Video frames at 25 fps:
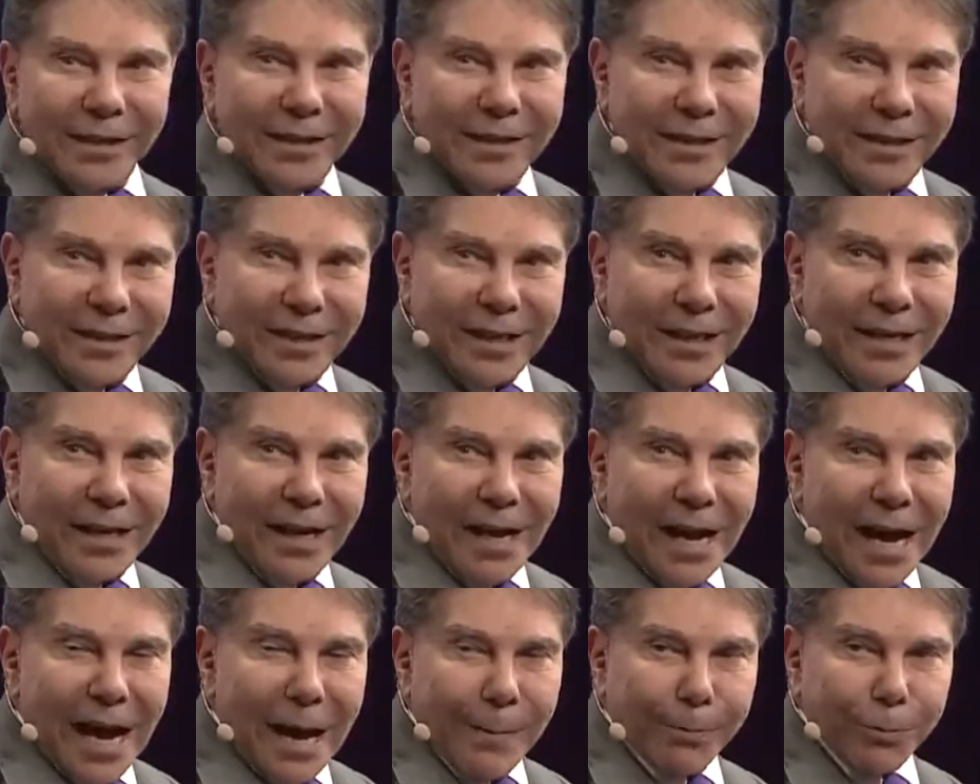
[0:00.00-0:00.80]
uh,
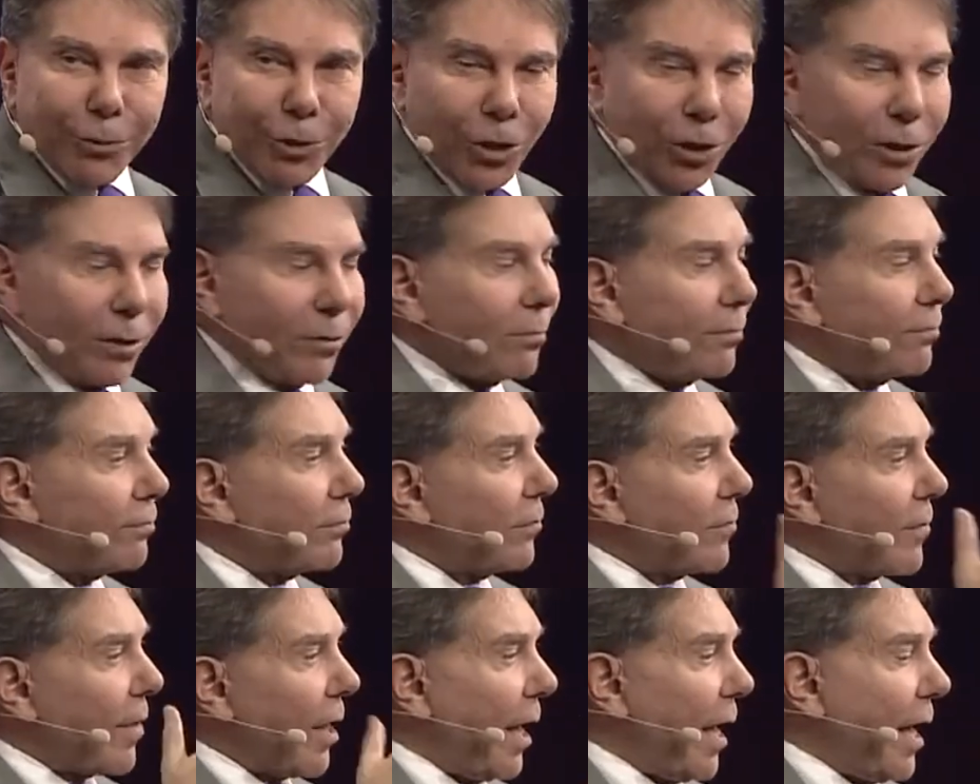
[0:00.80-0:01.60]
option,
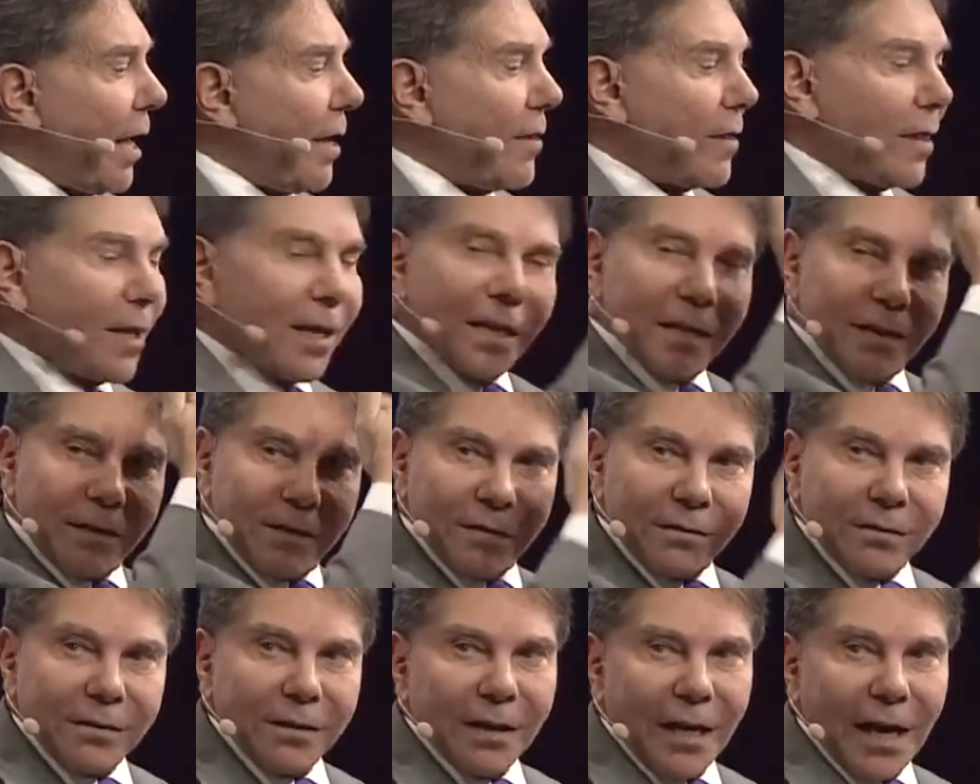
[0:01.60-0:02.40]
and
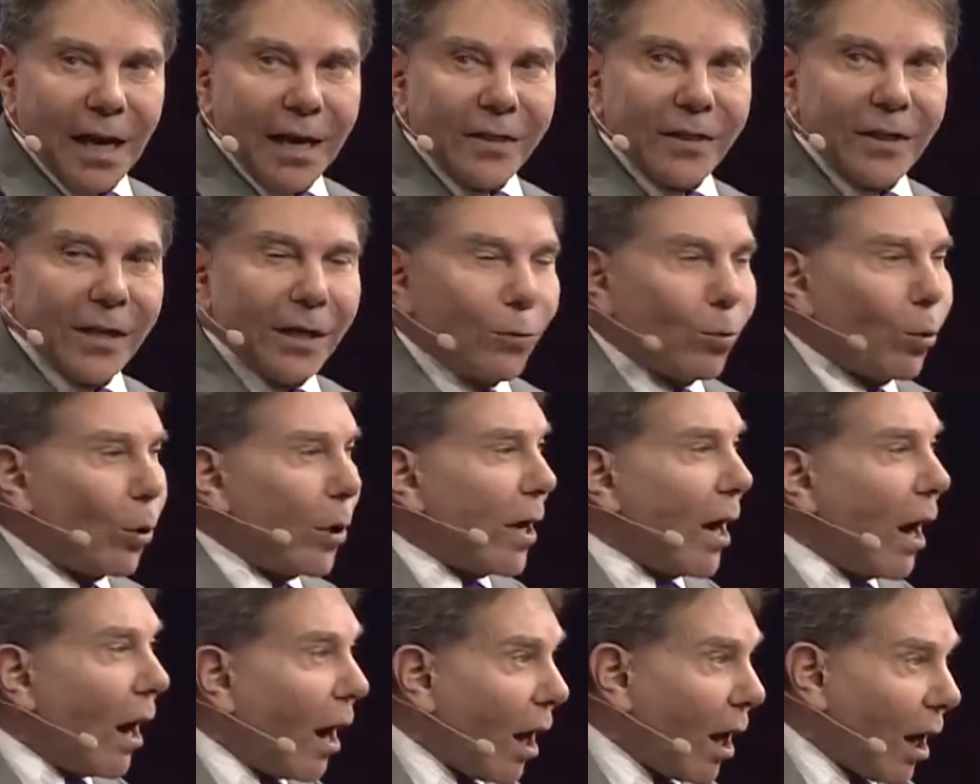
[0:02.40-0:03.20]
then I think
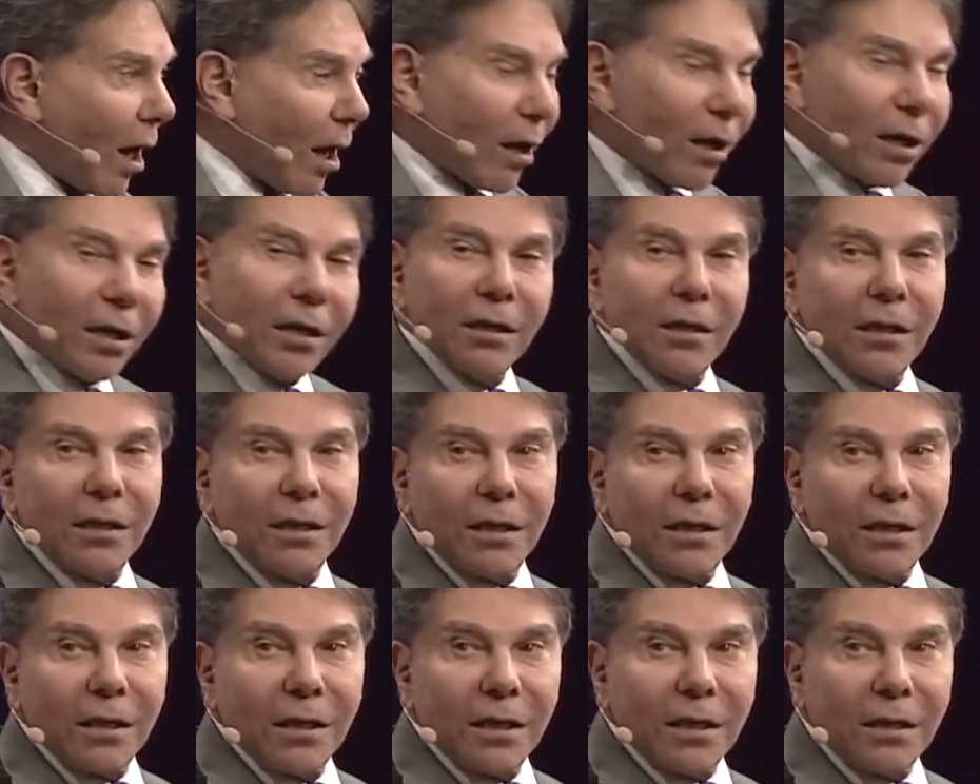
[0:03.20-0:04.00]
we are
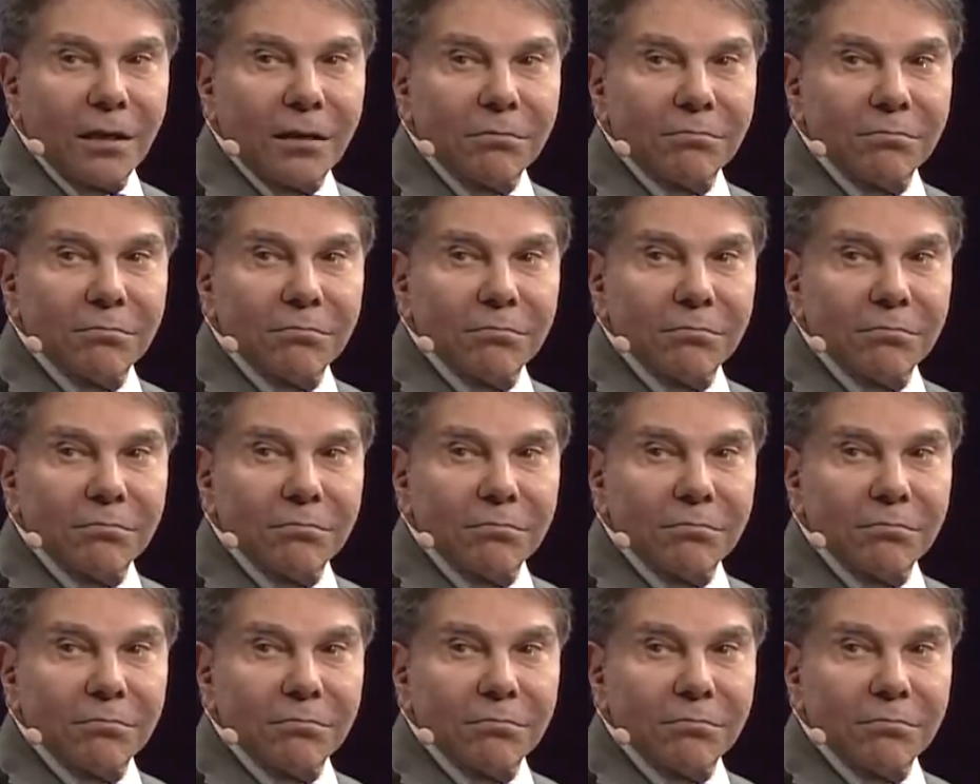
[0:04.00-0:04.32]
uh,